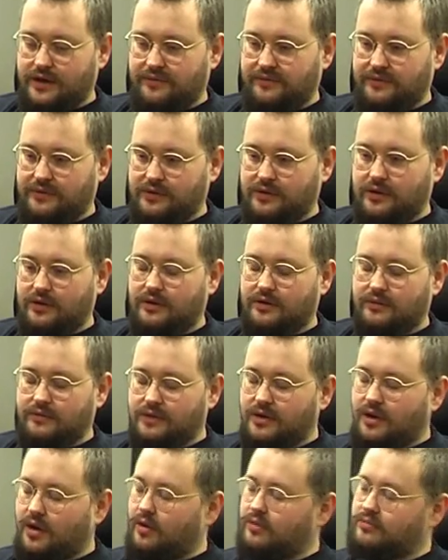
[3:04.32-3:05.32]
He will
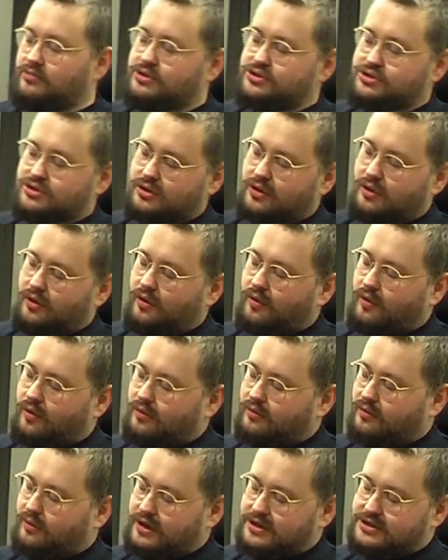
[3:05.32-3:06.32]
almost
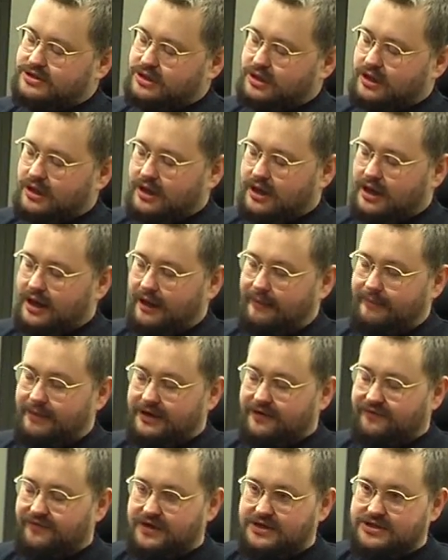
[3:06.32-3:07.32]
always be
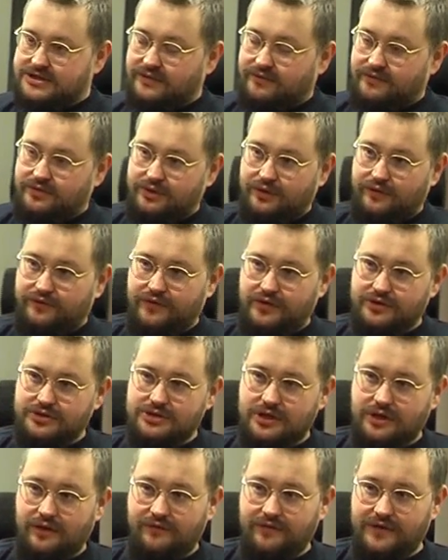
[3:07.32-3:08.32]
defensive on 2
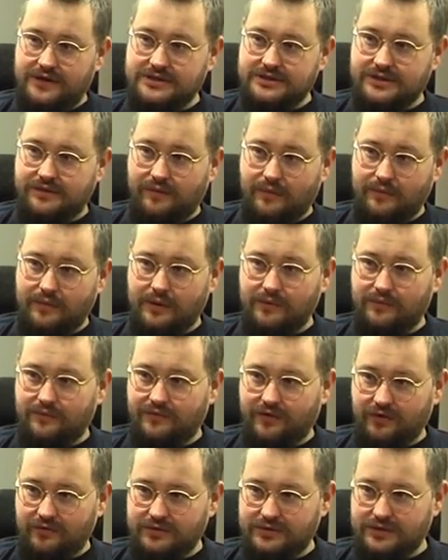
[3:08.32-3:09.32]
fronts and offensive on 1
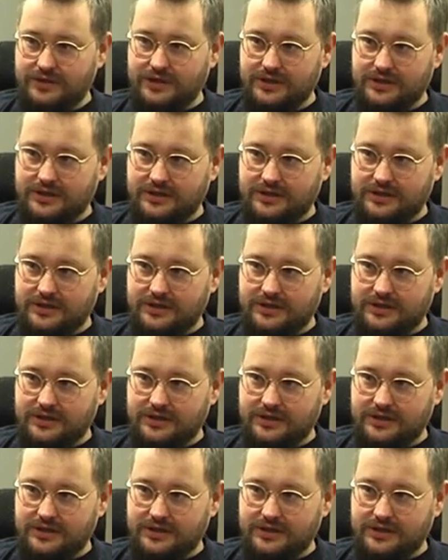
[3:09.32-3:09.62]
front.